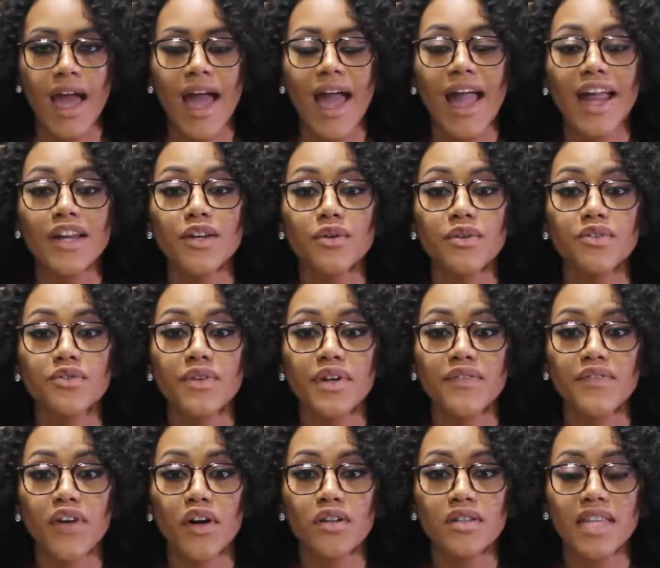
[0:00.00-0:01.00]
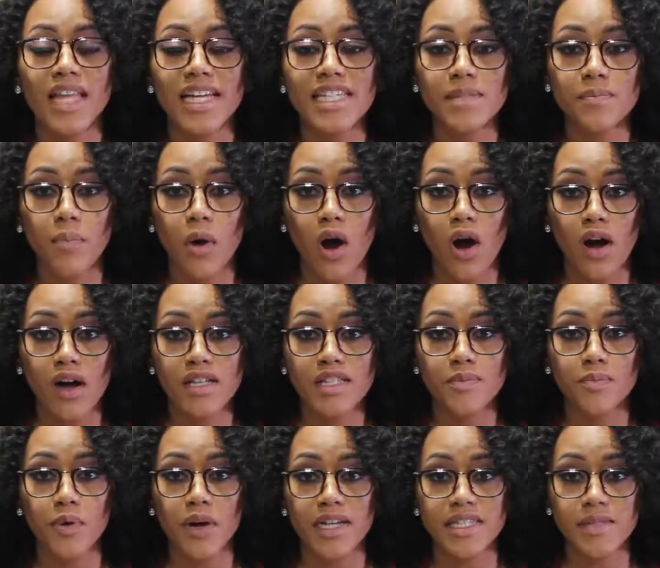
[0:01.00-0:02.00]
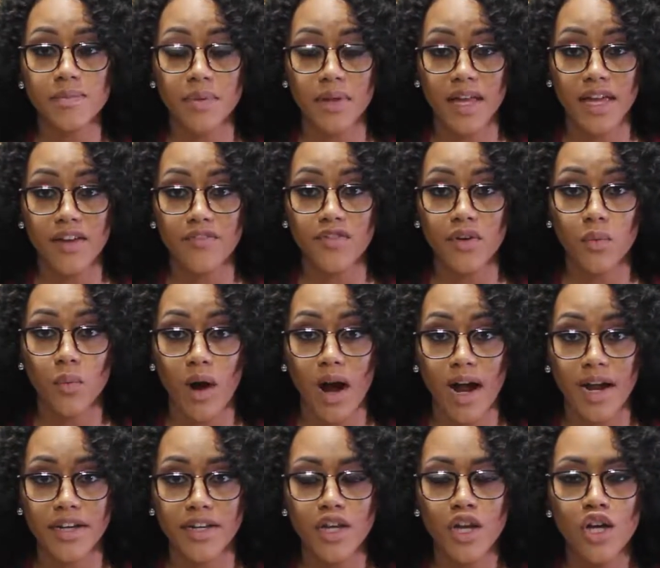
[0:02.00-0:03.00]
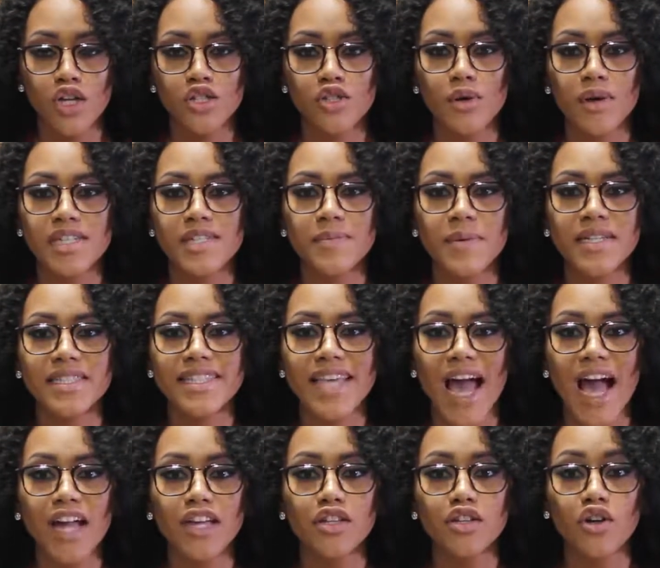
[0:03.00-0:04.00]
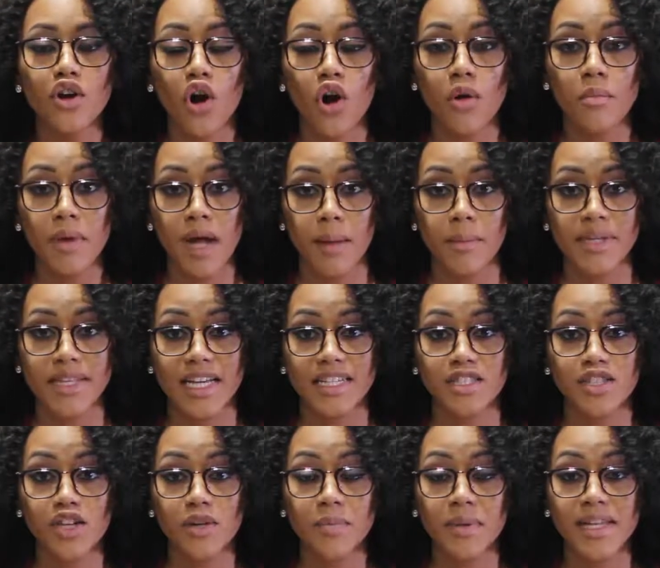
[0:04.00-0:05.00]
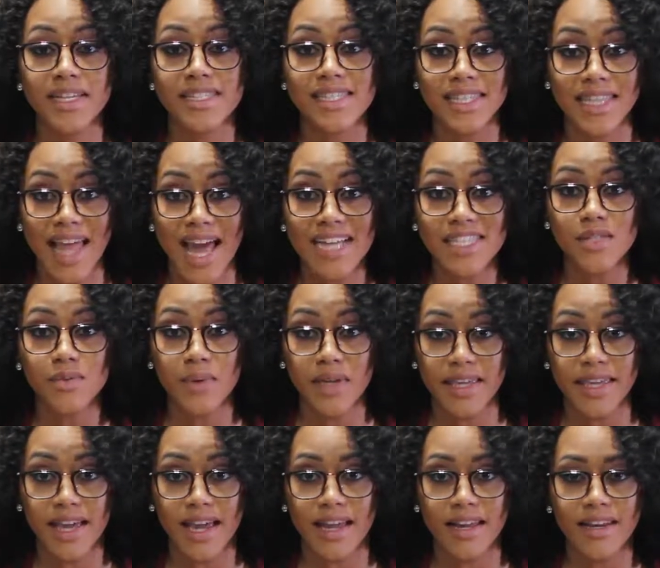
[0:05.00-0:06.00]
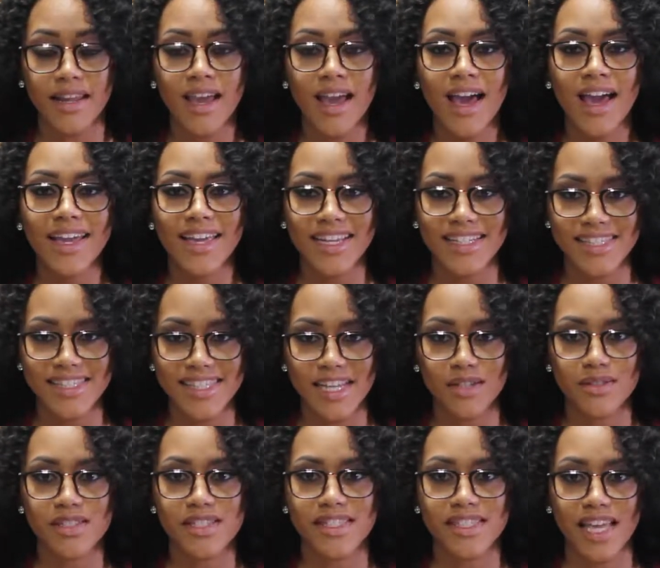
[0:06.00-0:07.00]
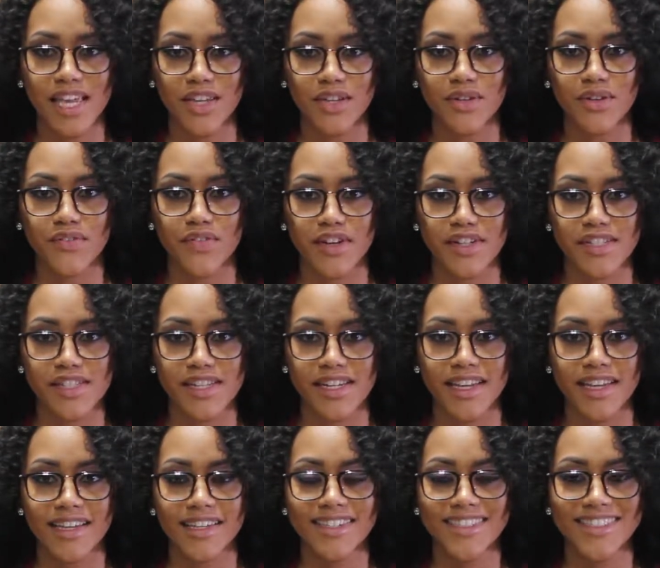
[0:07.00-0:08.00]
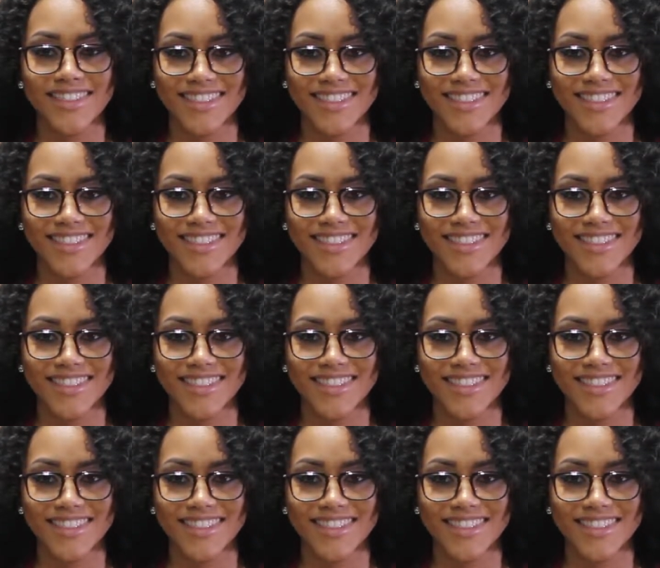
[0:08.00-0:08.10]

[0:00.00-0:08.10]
Hey, North Greenville, let's pause, press play, and rewind to our spectacular homecoming that took place last weekend against Delta State University.